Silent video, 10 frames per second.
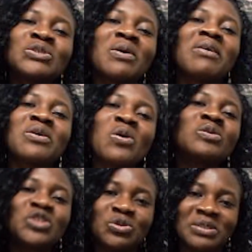to our
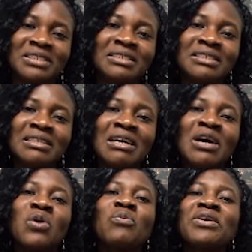countries
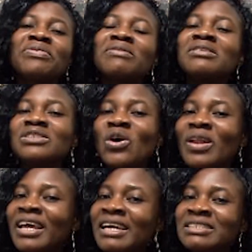with
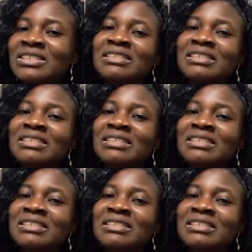knowledge,